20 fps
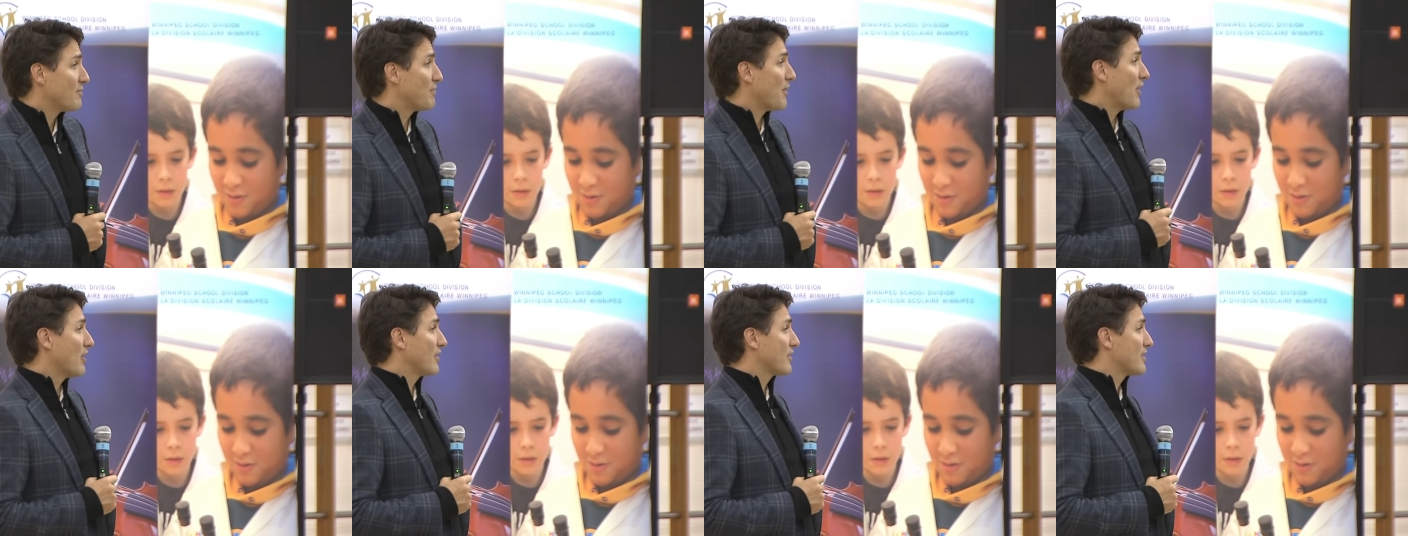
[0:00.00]
Speaker 1: in
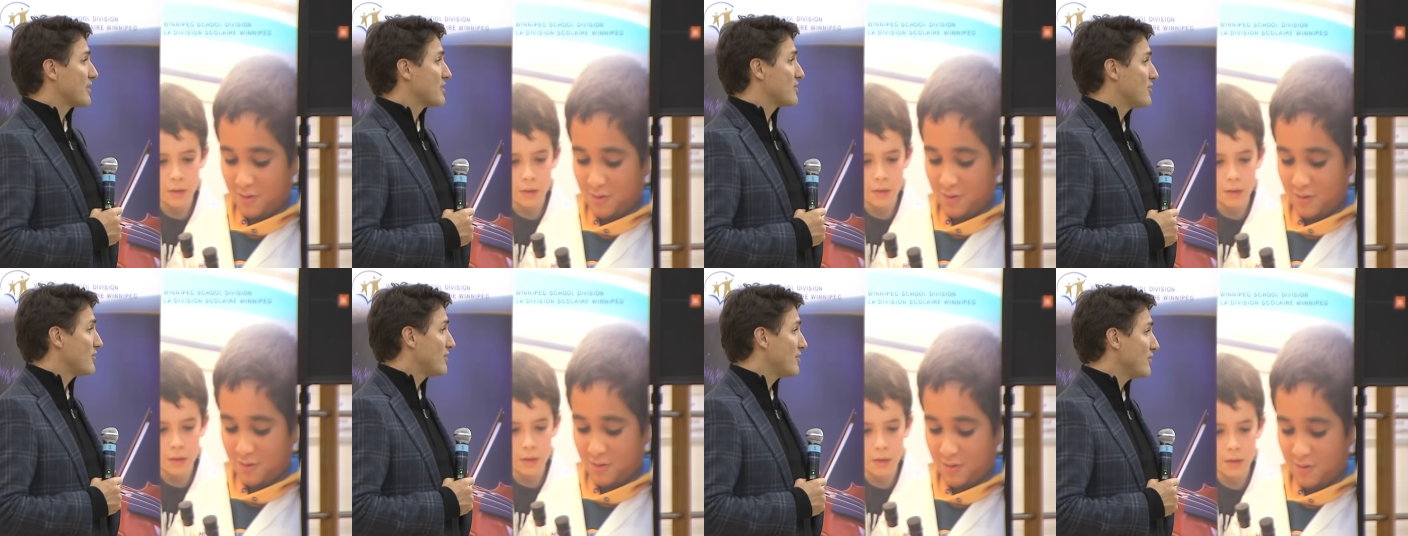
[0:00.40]

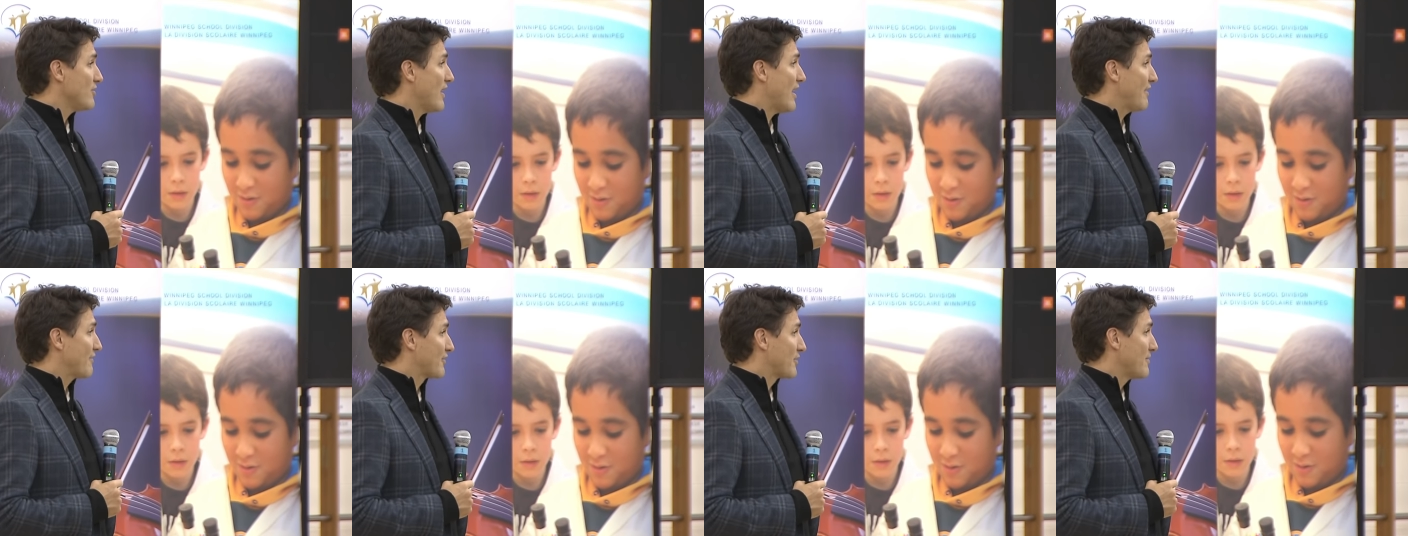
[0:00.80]
politics, you do
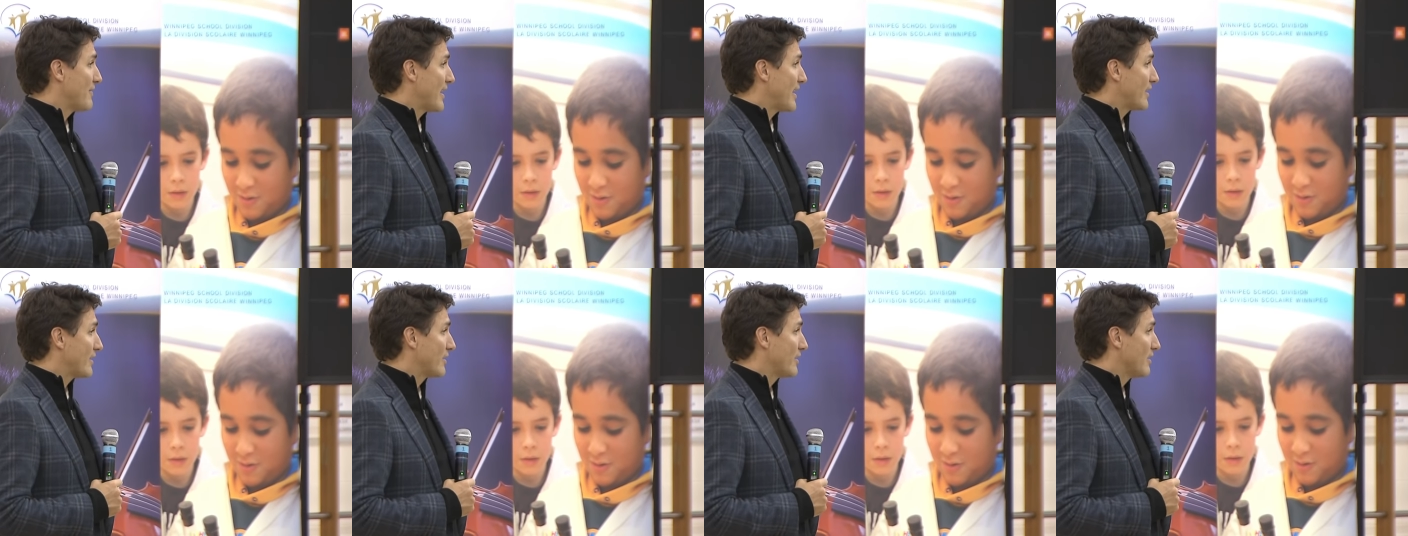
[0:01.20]
have to
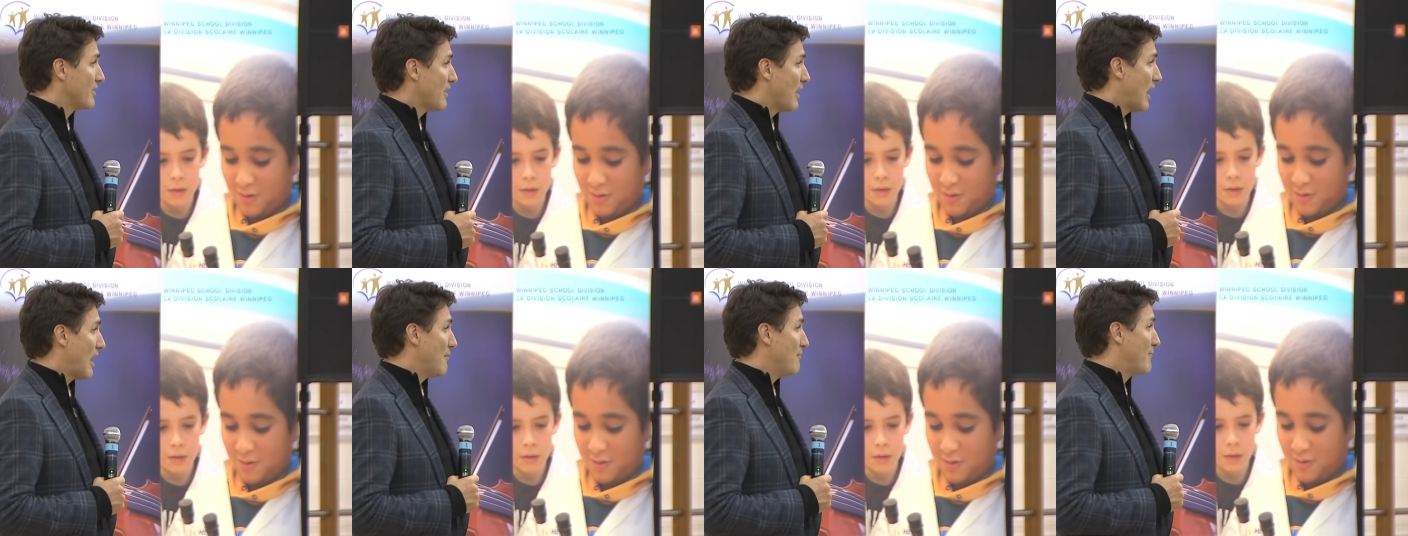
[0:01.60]
make
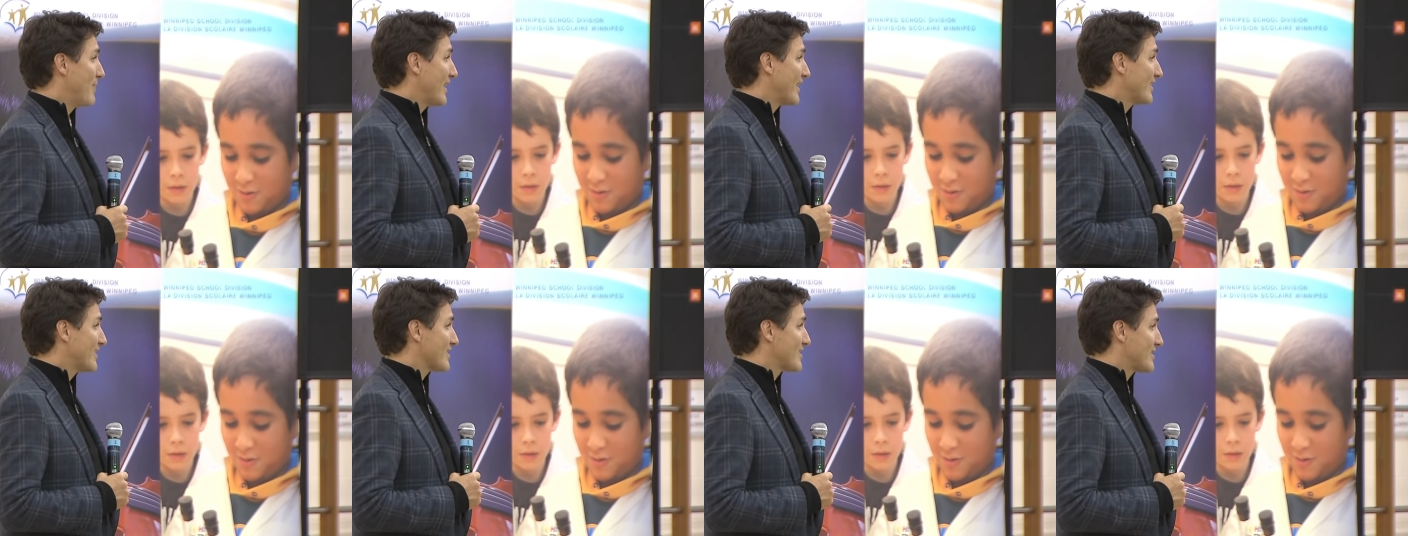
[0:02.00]

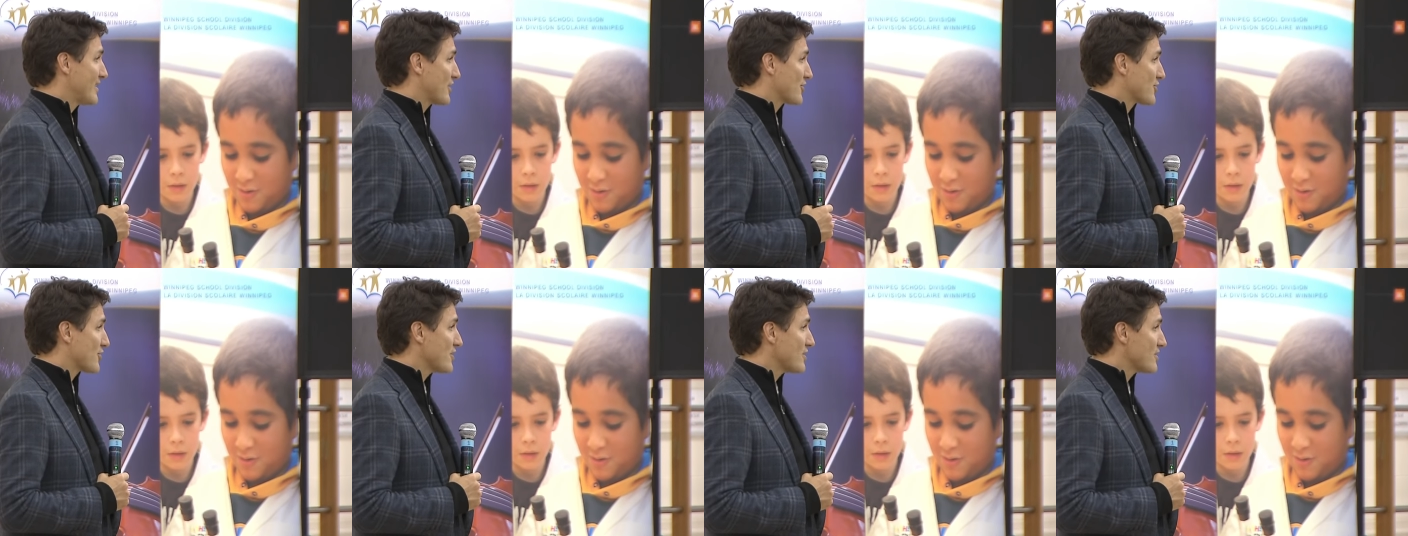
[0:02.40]
big
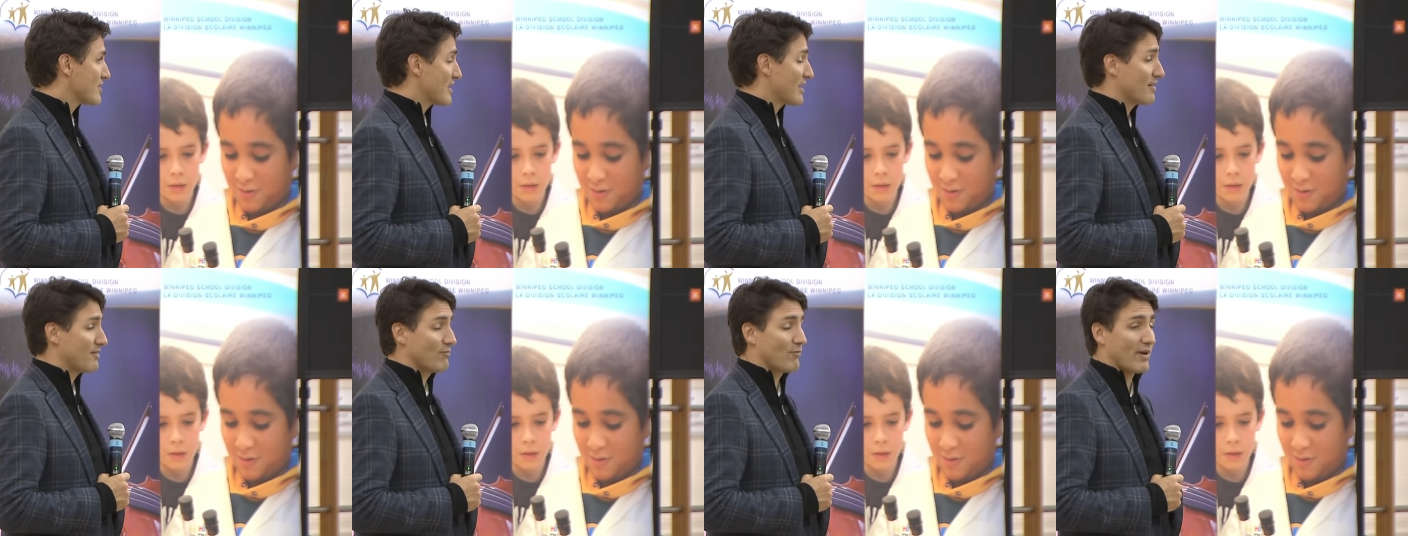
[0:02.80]
decisions.
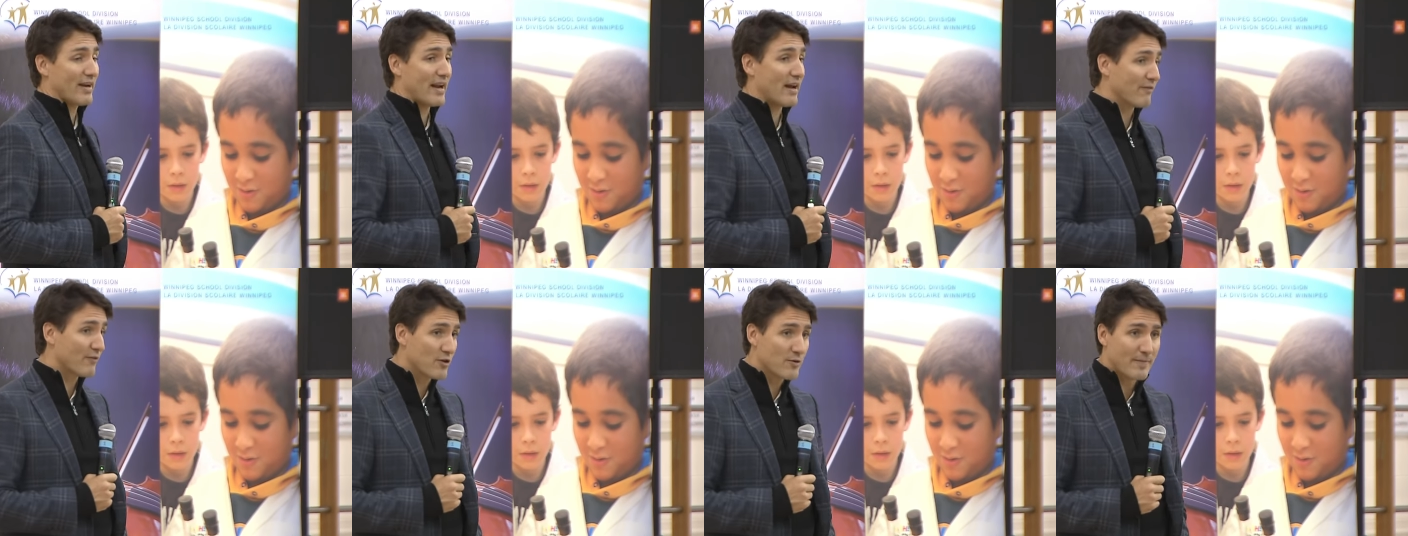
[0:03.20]
And
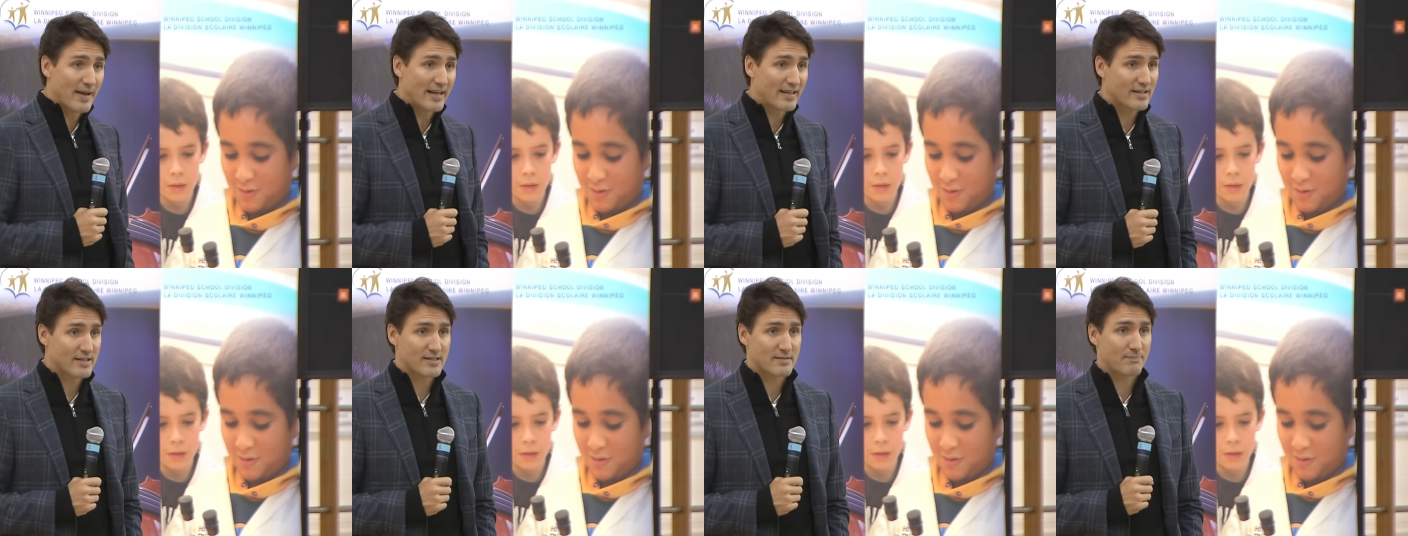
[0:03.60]
whenever you
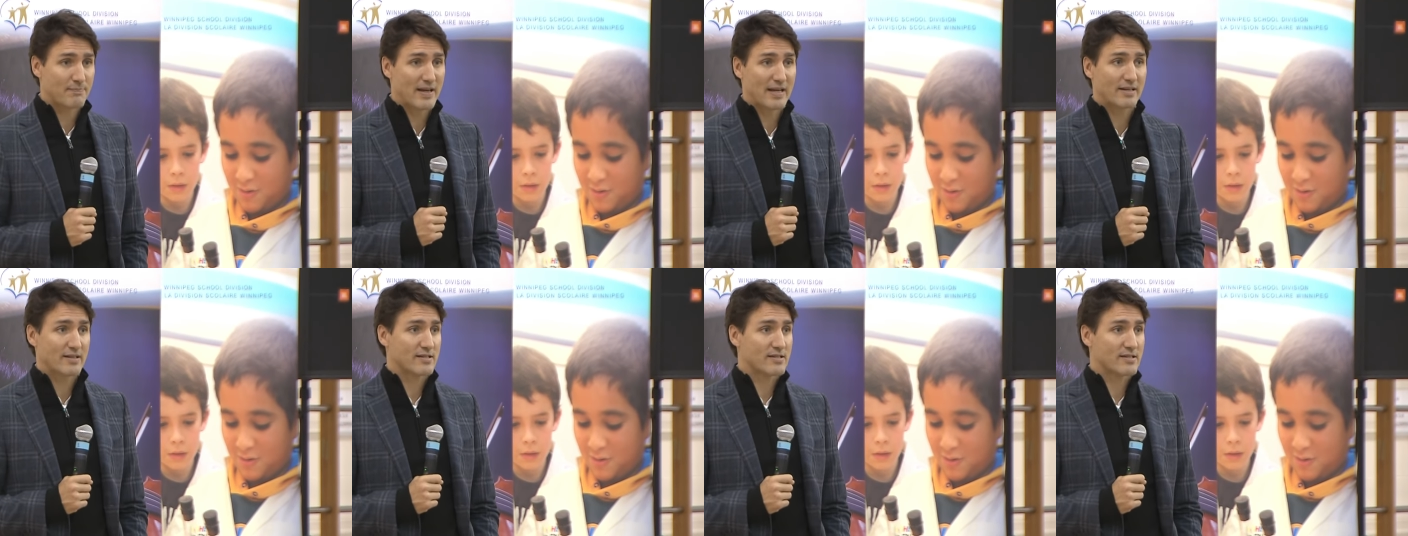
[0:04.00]
make big